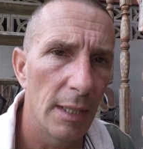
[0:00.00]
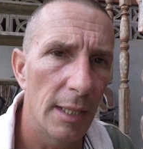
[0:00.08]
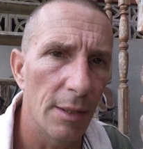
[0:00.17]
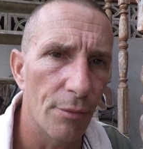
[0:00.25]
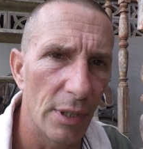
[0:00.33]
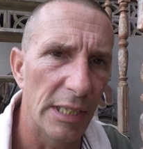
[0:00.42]

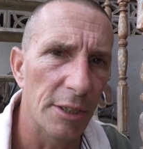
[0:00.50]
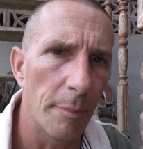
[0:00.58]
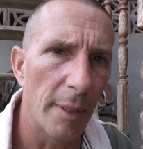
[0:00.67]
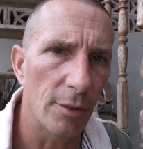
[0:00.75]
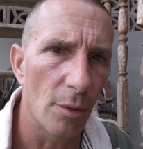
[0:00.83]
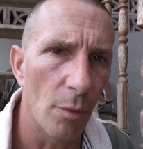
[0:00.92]
It really
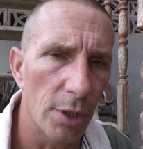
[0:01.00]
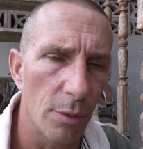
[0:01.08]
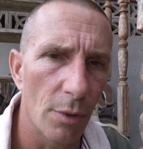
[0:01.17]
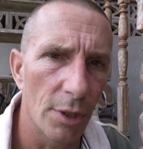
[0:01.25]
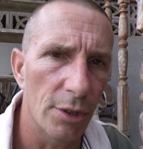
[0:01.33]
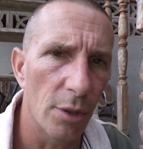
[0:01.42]
depends on what you
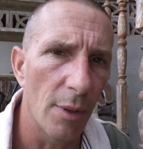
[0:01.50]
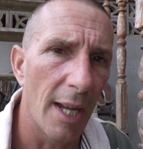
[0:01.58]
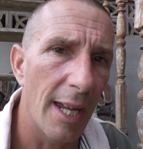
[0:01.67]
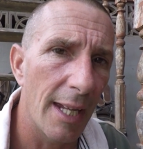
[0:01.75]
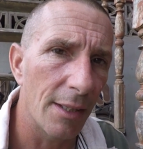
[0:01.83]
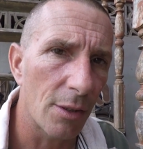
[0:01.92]
want to do
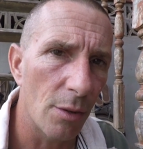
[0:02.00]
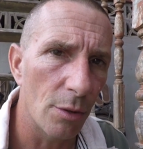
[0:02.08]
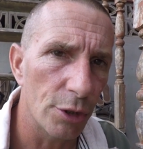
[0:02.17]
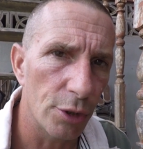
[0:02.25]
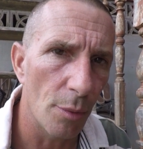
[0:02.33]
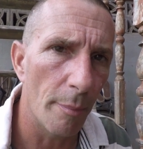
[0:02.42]
and of
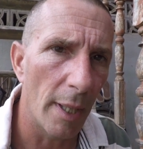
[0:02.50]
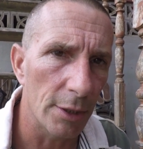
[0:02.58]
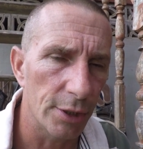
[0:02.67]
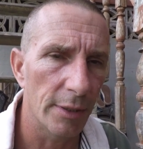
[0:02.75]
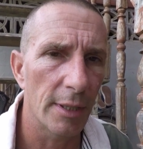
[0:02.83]
course your budget.